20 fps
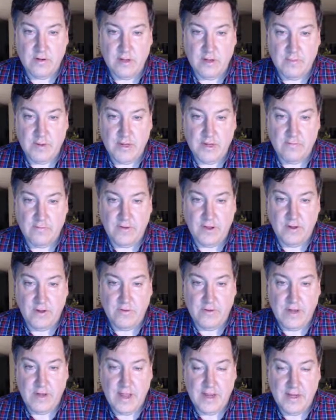I mean, if I
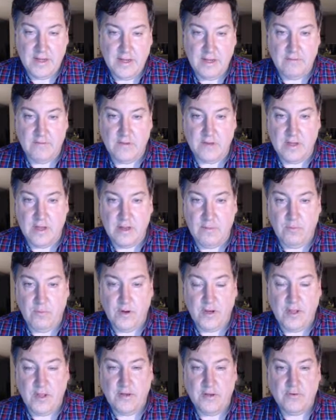own 90 of the top
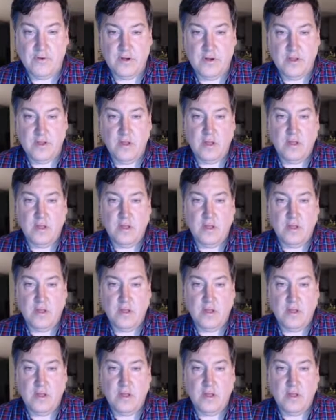100,